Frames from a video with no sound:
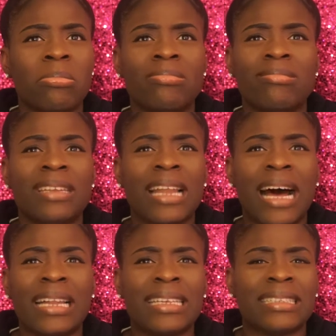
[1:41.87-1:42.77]

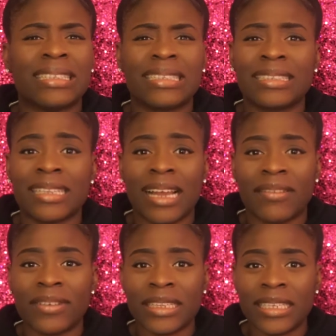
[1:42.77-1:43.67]
non-existent. I
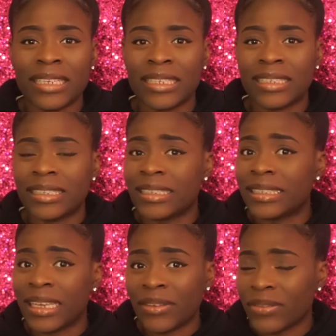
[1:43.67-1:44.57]
really
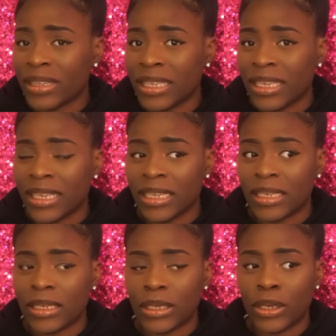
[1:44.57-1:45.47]
didn't
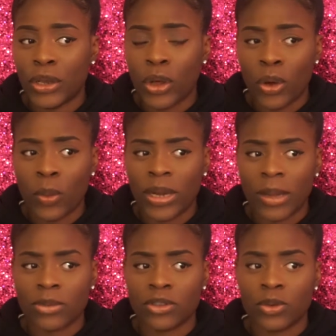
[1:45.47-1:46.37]
know what I
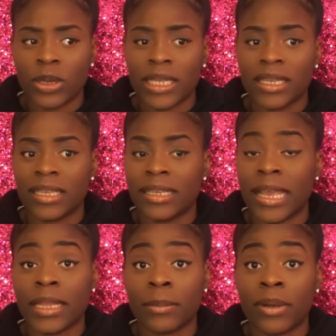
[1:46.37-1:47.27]
was doing in the
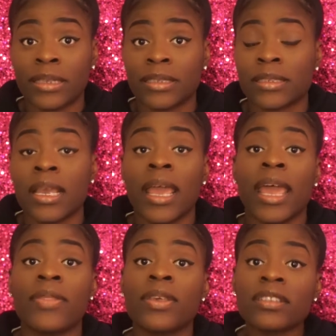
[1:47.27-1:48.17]
detangling process,
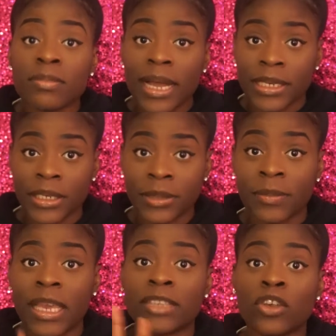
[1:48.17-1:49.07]
and this minor
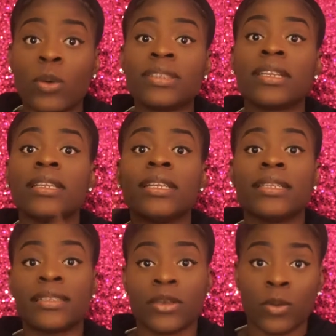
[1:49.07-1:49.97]
is going to lead
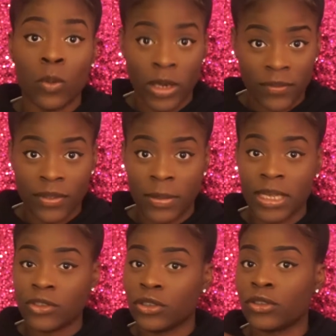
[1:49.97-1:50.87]
into one of the
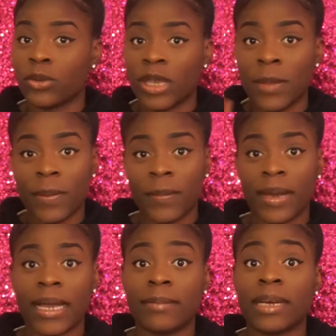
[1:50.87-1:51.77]
majors. So keep in
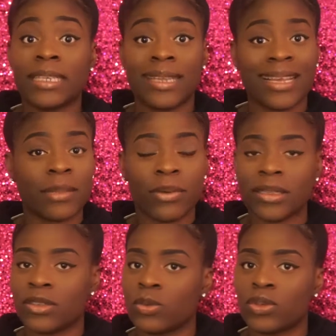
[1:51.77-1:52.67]
mind, my detangling
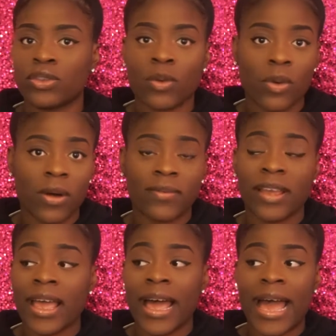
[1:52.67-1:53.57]
process was so off.
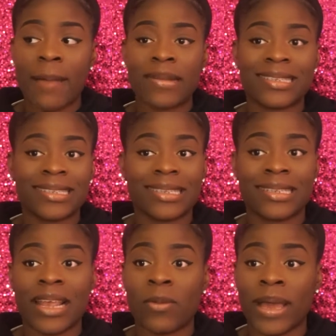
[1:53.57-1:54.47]
I had my sister
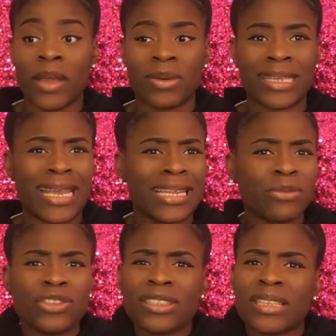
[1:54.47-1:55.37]
detangle my hair one day and it
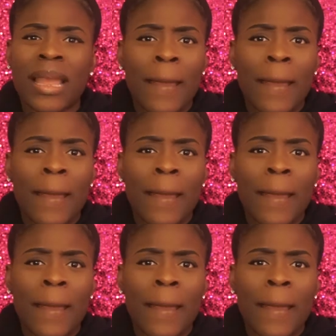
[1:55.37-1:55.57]
was just